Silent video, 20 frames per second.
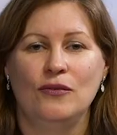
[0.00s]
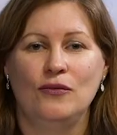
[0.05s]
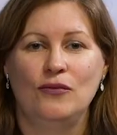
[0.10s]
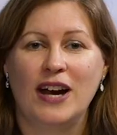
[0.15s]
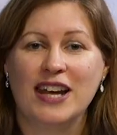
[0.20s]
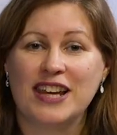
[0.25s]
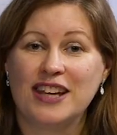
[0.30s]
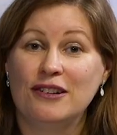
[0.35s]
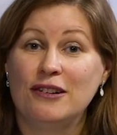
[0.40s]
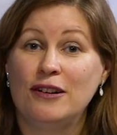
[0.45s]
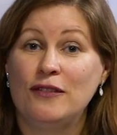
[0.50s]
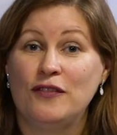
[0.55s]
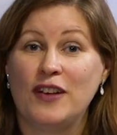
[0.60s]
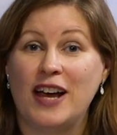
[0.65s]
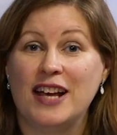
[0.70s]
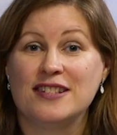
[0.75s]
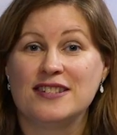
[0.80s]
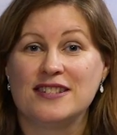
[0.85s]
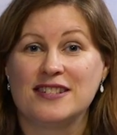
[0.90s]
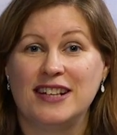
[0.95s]
Regular
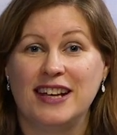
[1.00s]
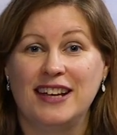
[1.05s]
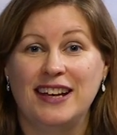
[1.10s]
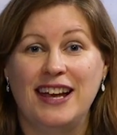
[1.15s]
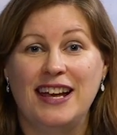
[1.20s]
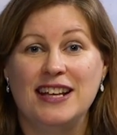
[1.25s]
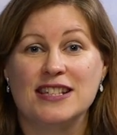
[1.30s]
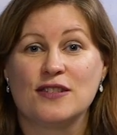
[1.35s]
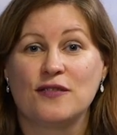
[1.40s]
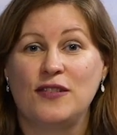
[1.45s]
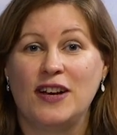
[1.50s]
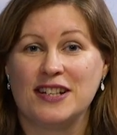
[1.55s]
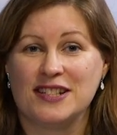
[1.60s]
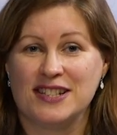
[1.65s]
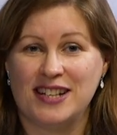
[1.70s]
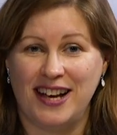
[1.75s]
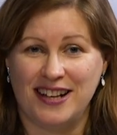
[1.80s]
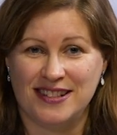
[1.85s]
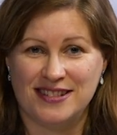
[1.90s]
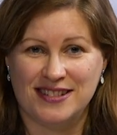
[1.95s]
investing is
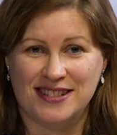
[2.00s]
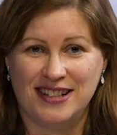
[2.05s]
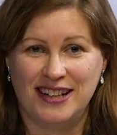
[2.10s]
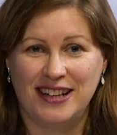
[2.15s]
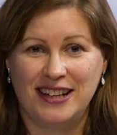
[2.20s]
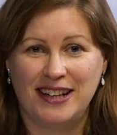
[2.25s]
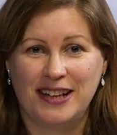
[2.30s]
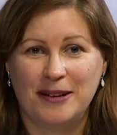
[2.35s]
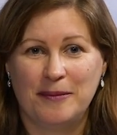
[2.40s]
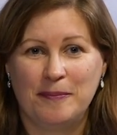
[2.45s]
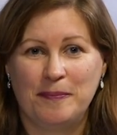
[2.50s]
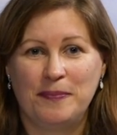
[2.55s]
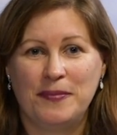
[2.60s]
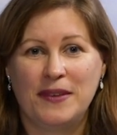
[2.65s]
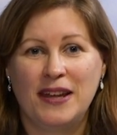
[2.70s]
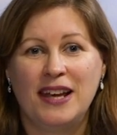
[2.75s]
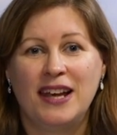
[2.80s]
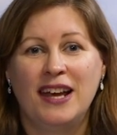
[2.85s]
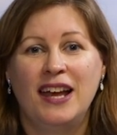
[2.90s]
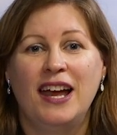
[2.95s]
fantastic.
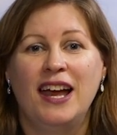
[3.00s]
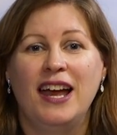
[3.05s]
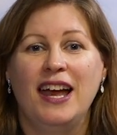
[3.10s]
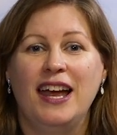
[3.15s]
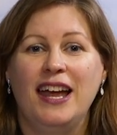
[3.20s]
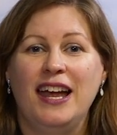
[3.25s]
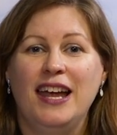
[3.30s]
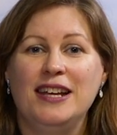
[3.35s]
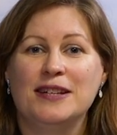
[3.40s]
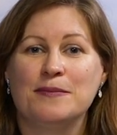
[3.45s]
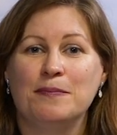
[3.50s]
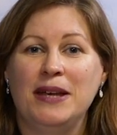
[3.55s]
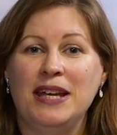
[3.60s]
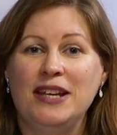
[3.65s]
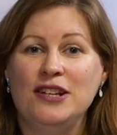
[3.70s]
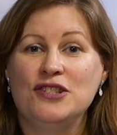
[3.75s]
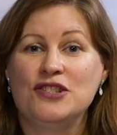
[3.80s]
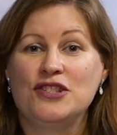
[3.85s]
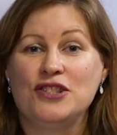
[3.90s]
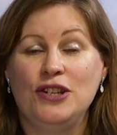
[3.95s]
It
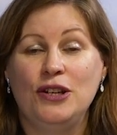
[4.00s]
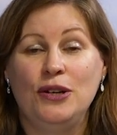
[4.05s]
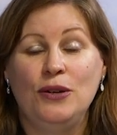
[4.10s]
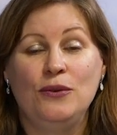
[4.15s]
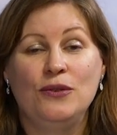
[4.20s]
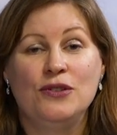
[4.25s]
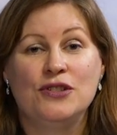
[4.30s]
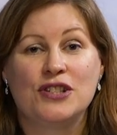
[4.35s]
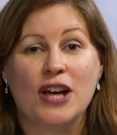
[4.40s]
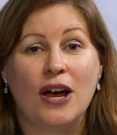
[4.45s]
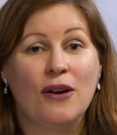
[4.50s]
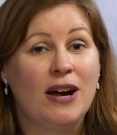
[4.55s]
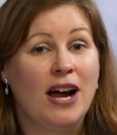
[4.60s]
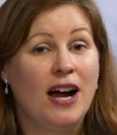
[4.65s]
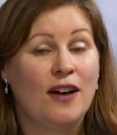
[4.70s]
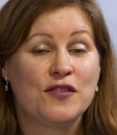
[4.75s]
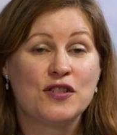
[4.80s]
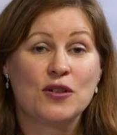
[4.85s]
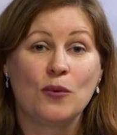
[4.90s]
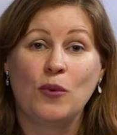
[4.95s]
means you don't
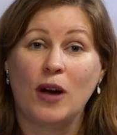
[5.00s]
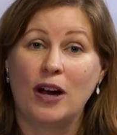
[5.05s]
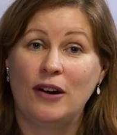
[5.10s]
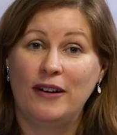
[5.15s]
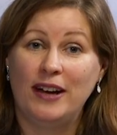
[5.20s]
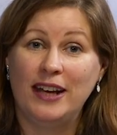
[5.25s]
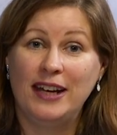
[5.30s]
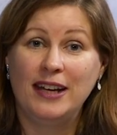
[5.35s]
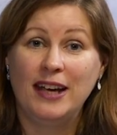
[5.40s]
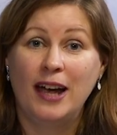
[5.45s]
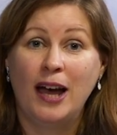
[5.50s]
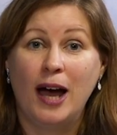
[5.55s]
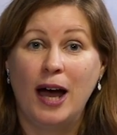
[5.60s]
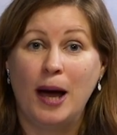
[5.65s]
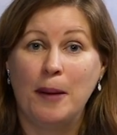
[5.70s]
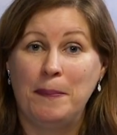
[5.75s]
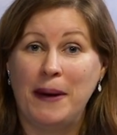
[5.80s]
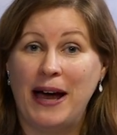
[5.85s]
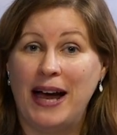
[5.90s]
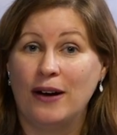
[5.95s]
have to worry
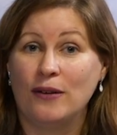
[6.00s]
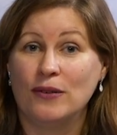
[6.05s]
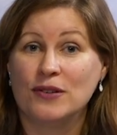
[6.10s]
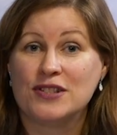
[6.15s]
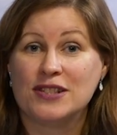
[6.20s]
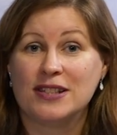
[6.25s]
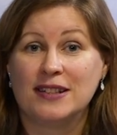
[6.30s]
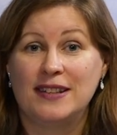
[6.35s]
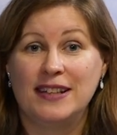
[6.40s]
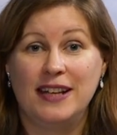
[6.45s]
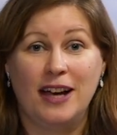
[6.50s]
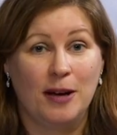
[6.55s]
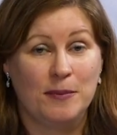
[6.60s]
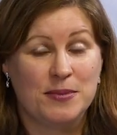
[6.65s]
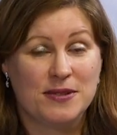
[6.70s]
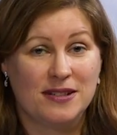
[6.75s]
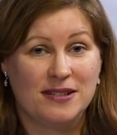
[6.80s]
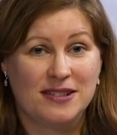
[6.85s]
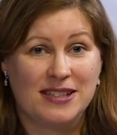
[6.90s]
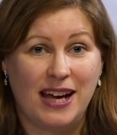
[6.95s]
about the
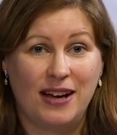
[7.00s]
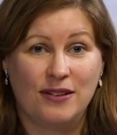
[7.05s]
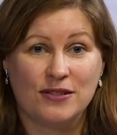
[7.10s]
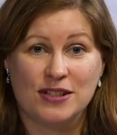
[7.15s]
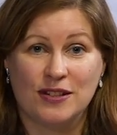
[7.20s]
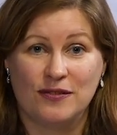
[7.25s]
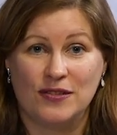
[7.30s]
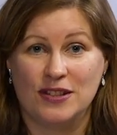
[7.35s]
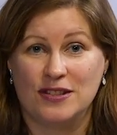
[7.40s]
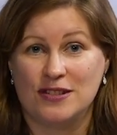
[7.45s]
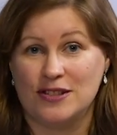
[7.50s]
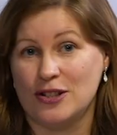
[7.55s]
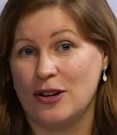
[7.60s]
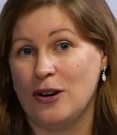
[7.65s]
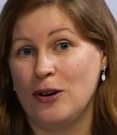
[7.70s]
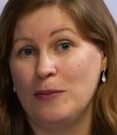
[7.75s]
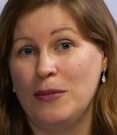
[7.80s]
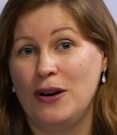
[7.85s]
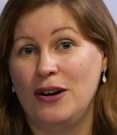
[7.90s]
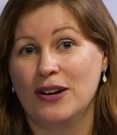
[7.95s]
ups and downs of the
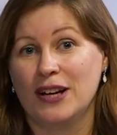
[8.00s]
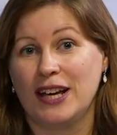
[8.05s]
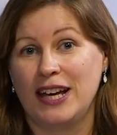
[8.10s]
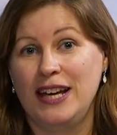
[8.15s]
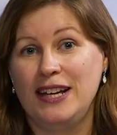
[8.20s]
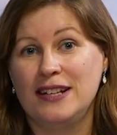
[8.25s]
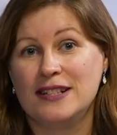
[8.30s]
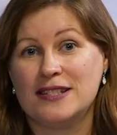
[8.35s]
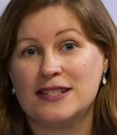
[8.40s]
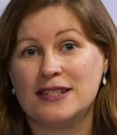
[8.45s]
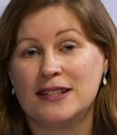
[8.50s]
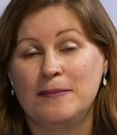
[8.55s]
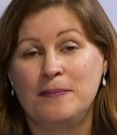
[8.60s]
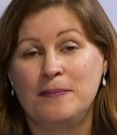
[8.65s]
stock market,